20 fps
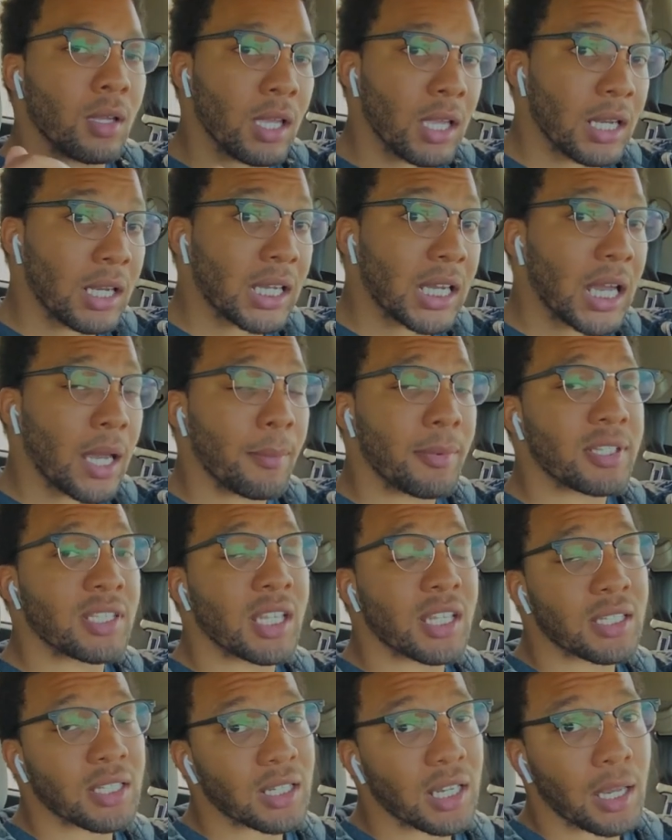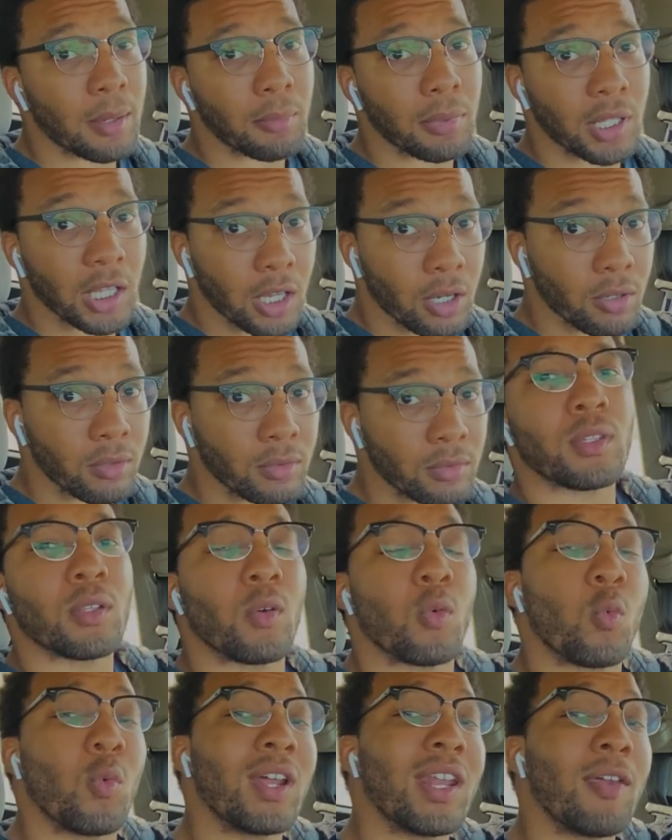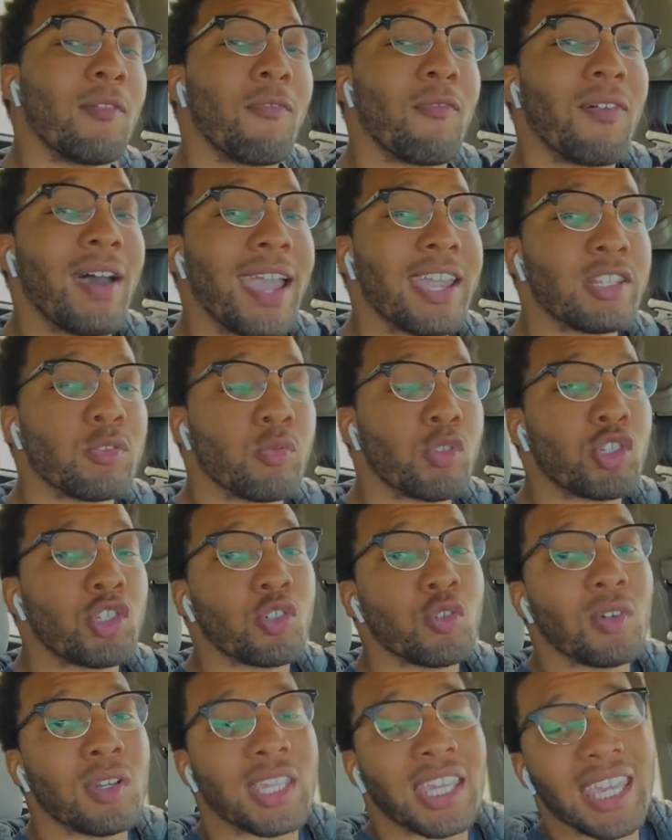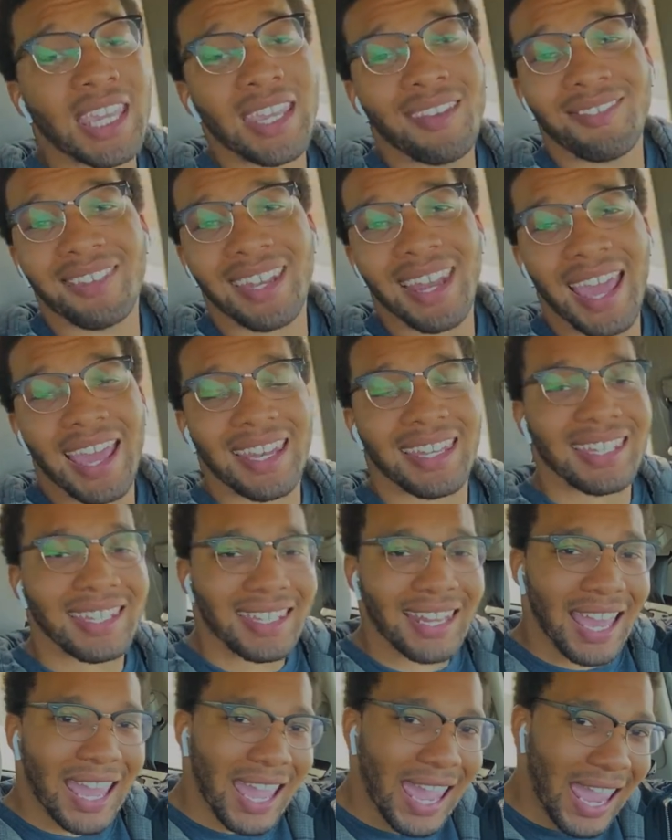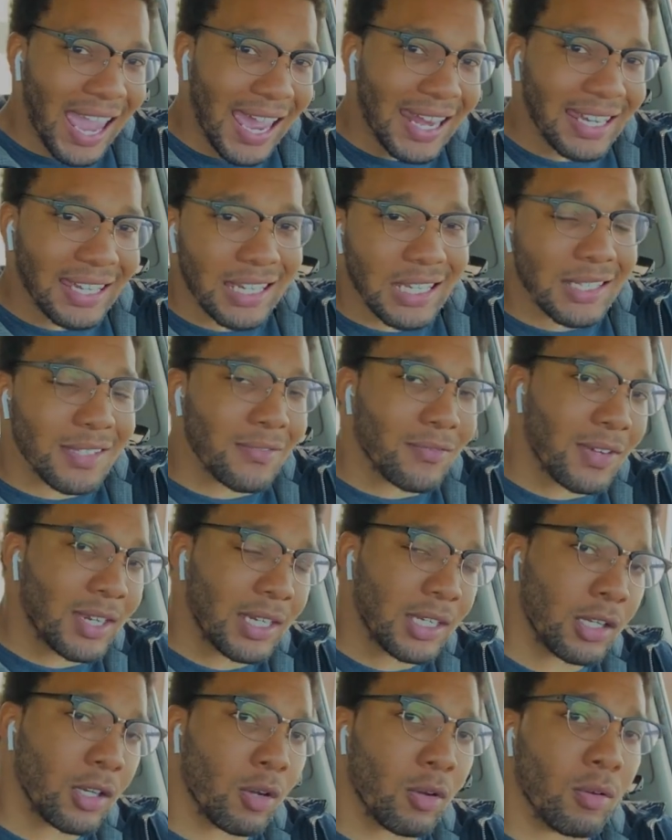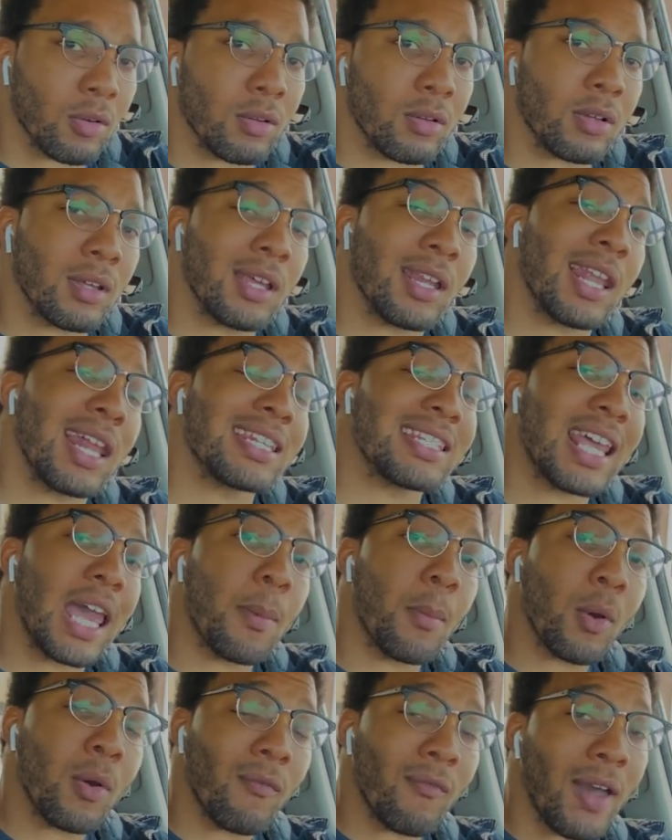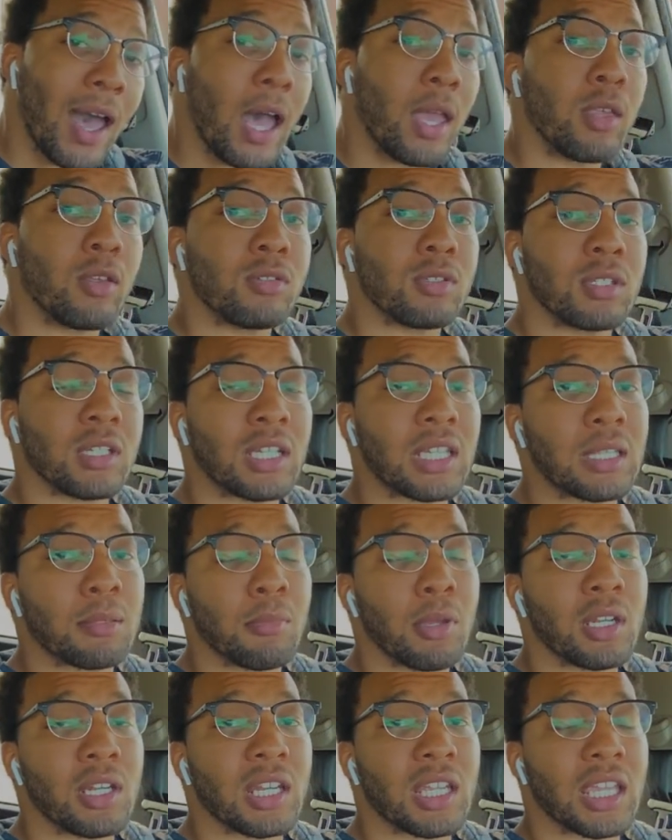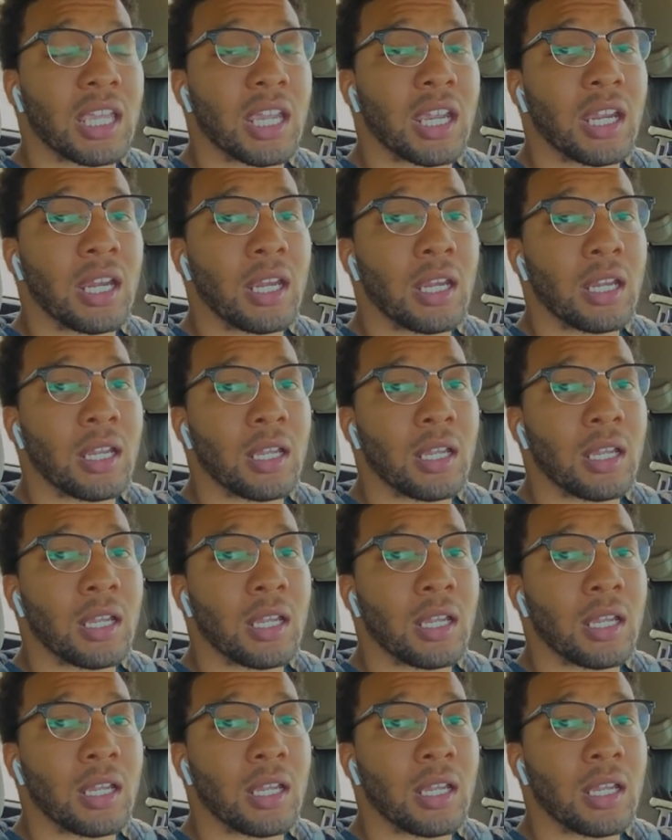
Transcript: In the comment section down below. What advice would you give that I did not add in this video? Let's add more value to the community here